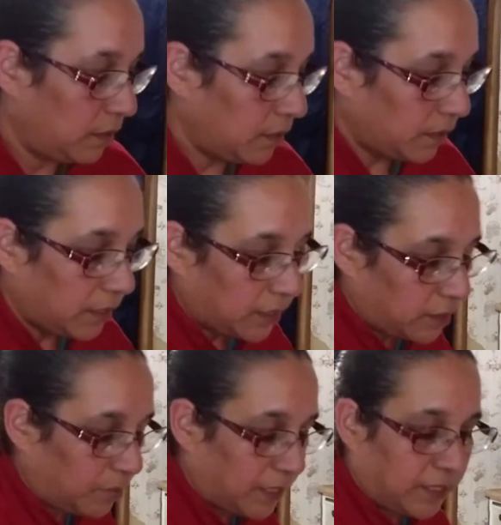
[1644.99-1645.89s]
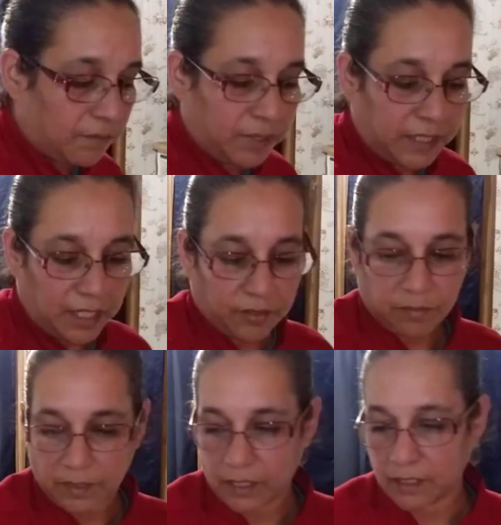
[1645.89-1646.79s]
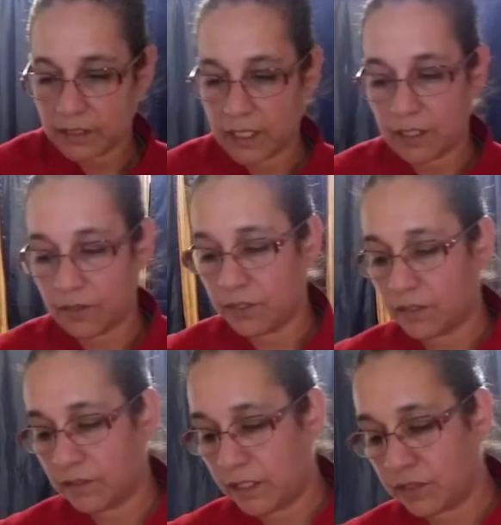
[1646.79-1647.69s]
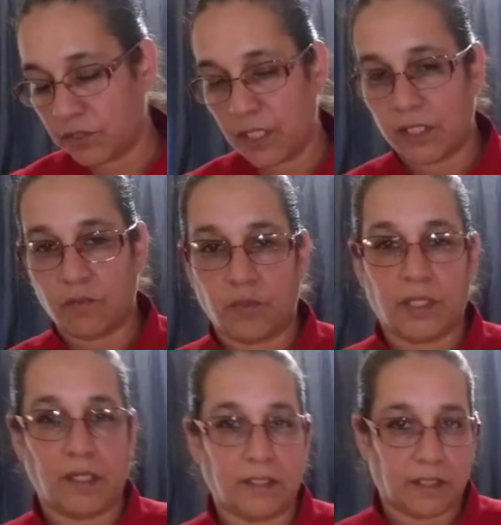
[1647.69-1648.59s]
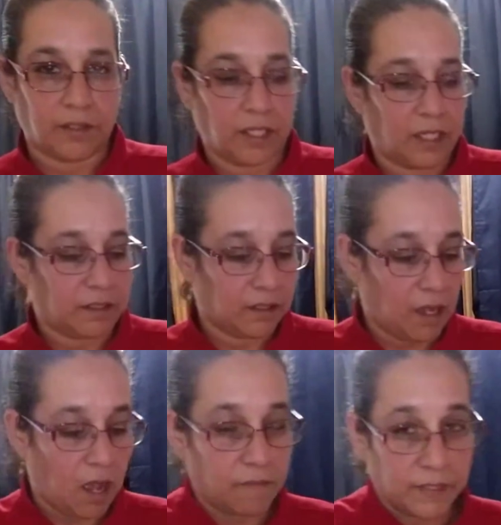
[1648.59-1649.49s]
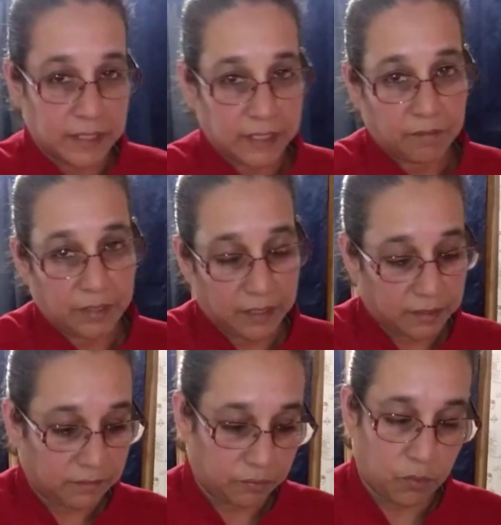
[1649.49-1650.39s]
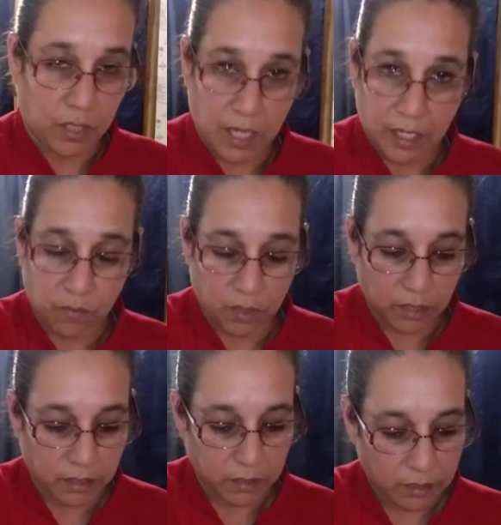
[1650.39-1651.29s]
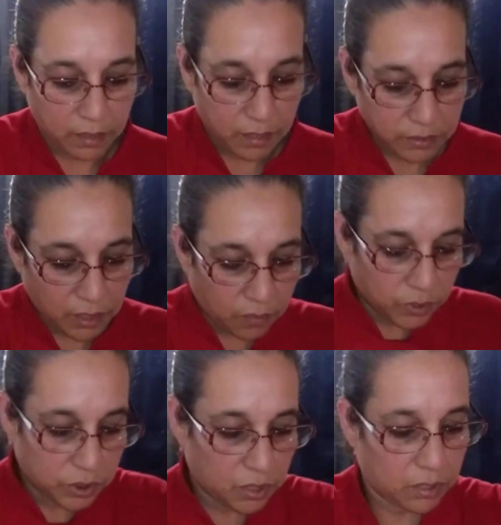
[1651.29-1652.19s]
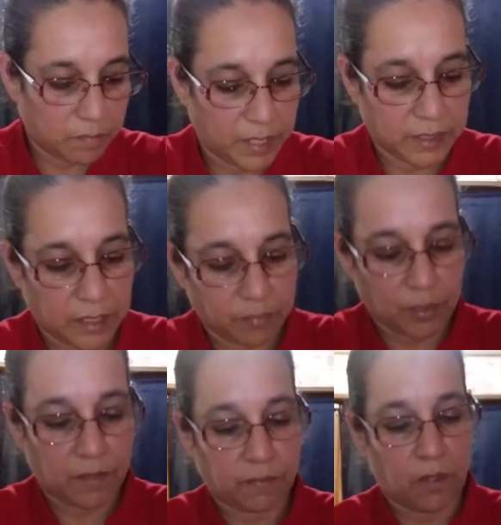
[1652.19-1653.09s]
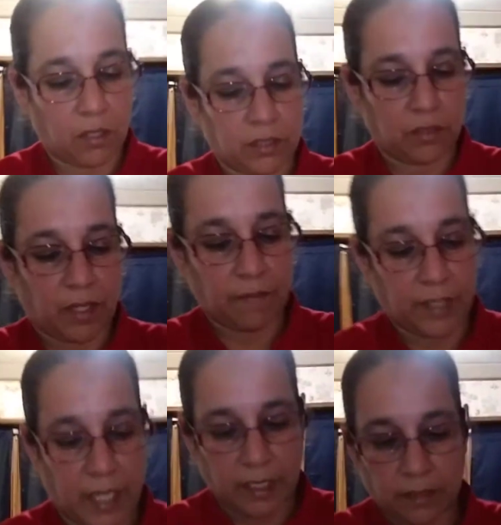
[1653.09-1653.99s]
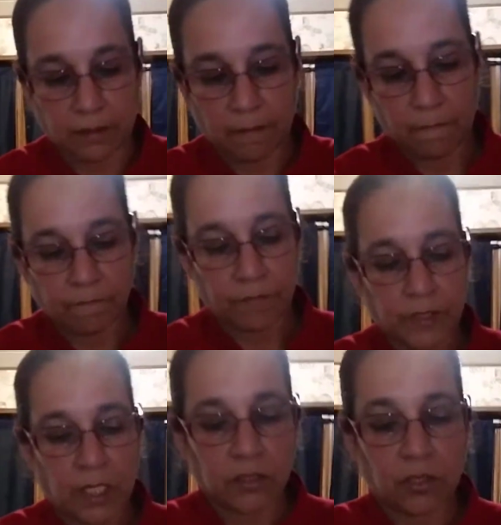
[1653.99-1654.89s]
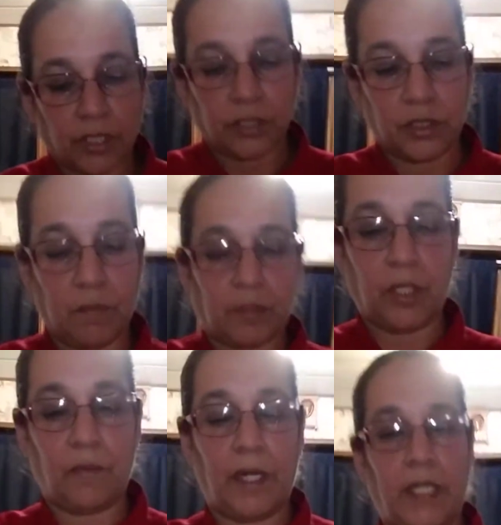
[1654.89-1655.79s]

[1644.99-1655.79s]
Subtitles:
Not to be a Debbie Downer, but things are getting real out there again, obviously, because we're not at work. So I wish you all the best. I pray for all of you every night. So here's the burger right now.